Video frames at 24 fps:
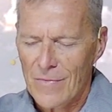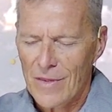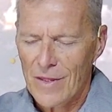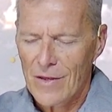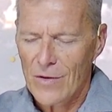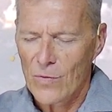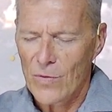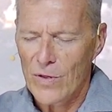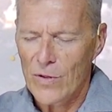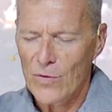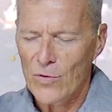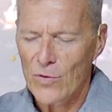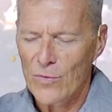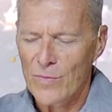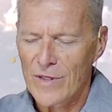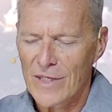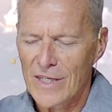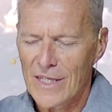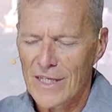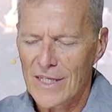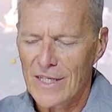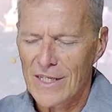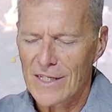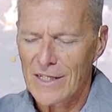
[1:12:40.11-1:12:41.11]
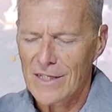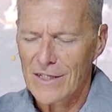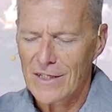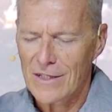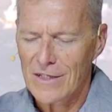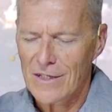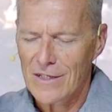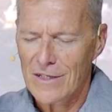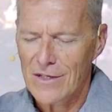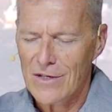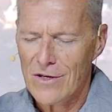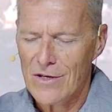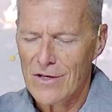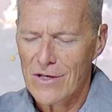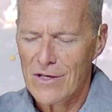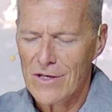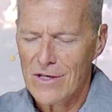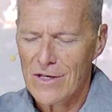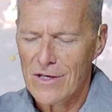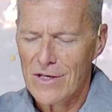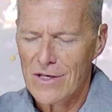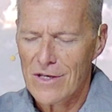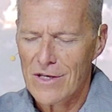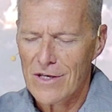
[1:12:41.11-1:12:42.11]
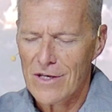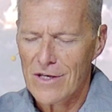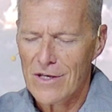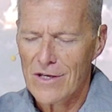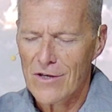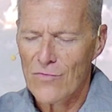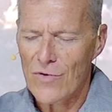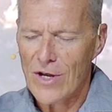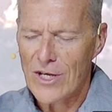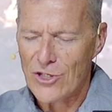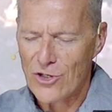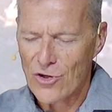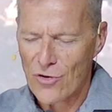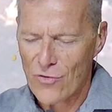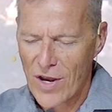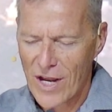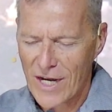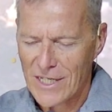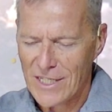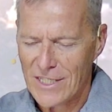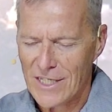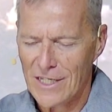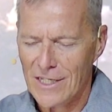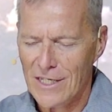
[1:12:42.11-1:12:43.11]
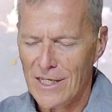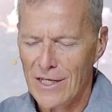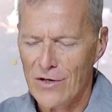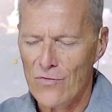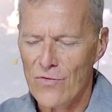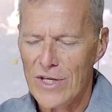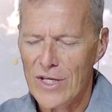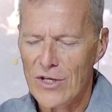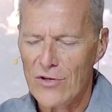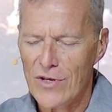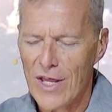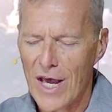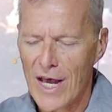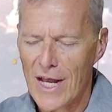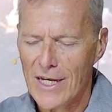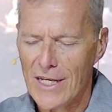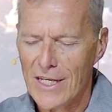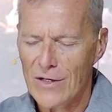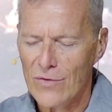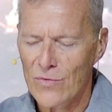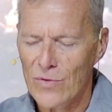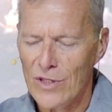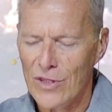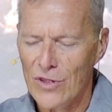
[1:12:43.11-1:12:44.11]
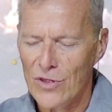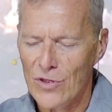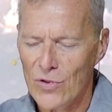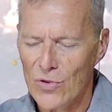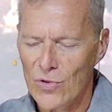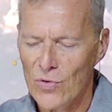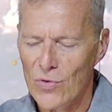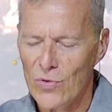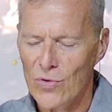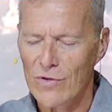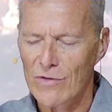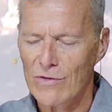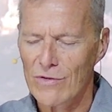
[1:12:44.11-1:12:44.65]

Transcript: We will be resurrected and reunited with you